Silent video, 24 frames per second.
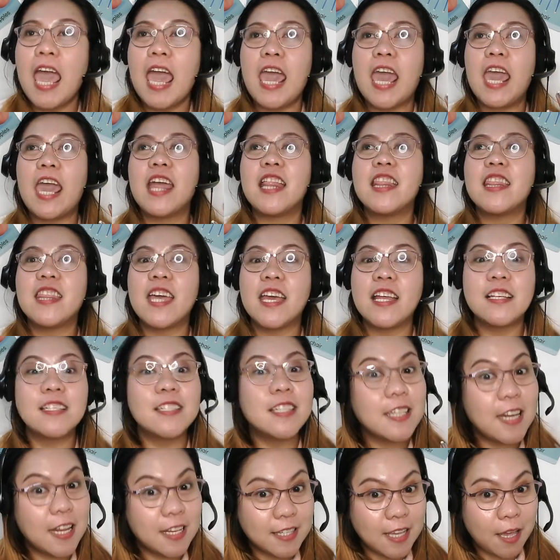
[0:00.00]
And then
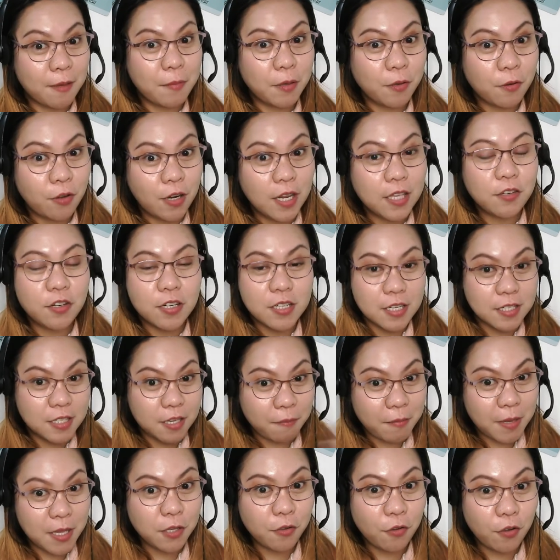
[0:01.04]
sinasabi ko ulit or
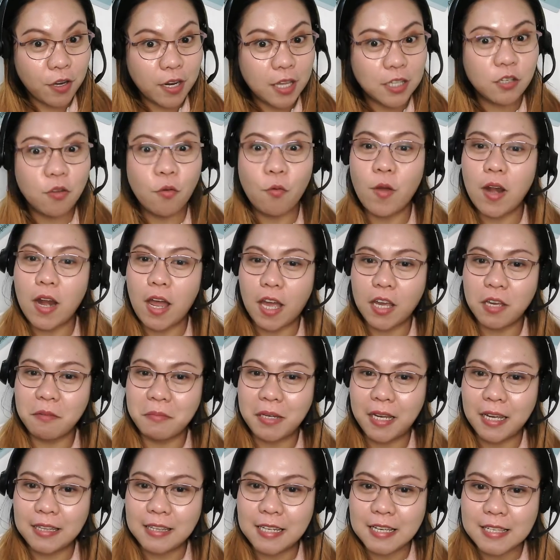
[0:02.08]
sasabihin ko ulit, kung wala kayong
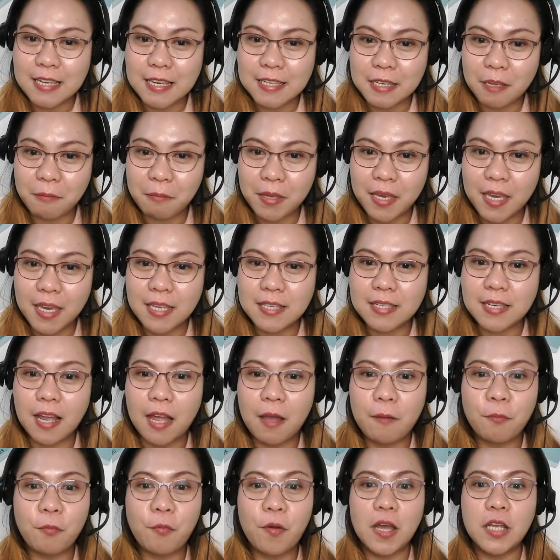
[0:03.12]
maganda sasabihin sa
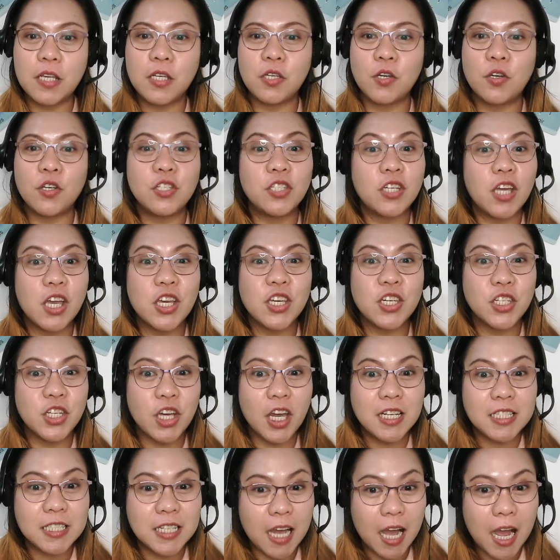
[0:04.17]
kapwa nyo, just
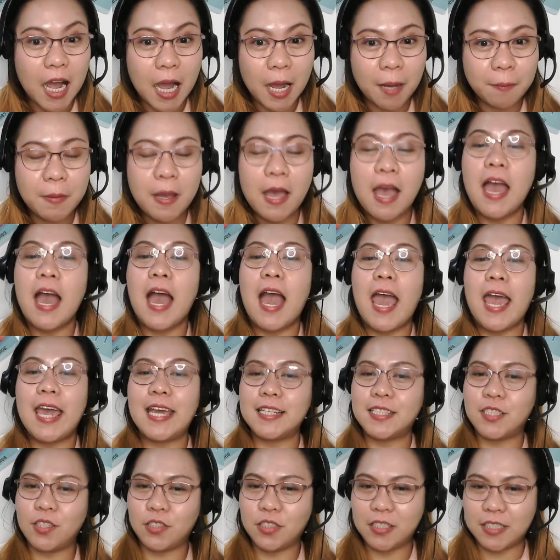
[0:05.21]
shut up,
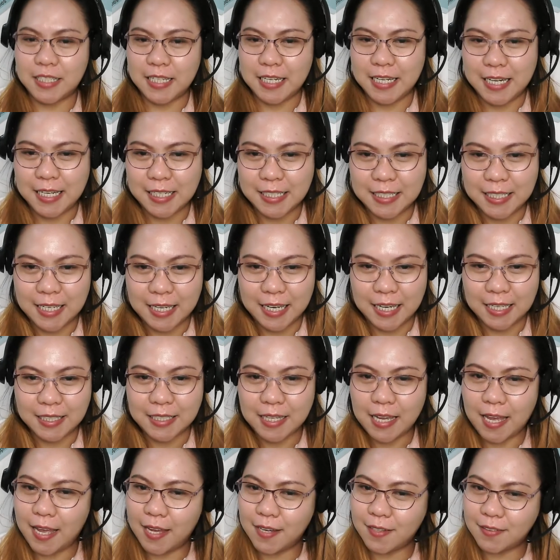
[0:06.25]
I don't need it.
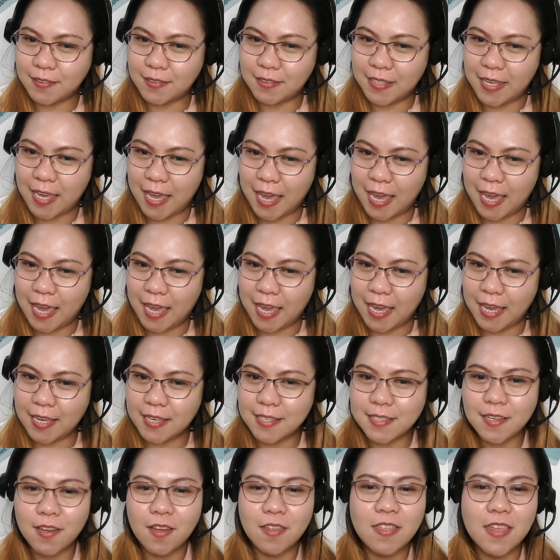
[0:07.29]
Okay,
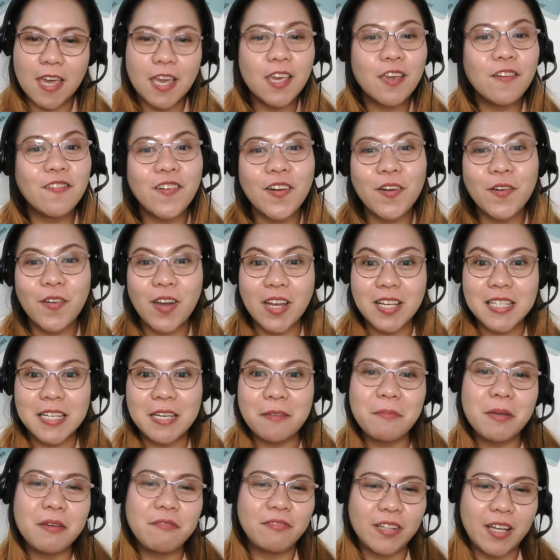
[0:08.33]
so thank you for
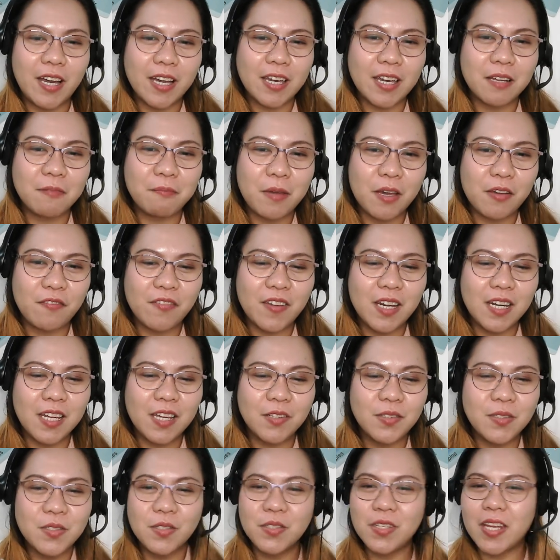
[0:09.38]
watching my vlog and my
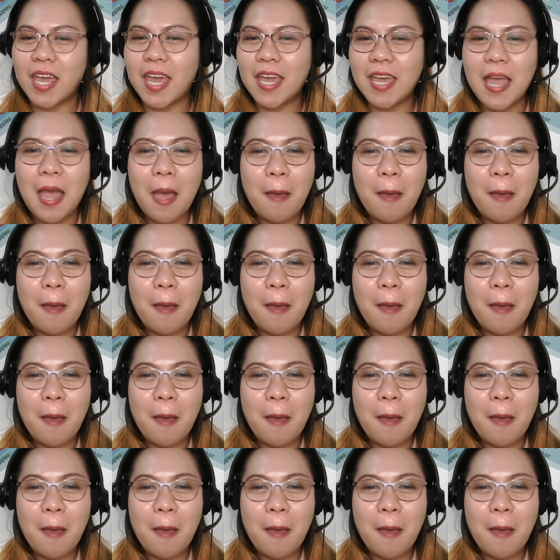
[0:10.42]
video today.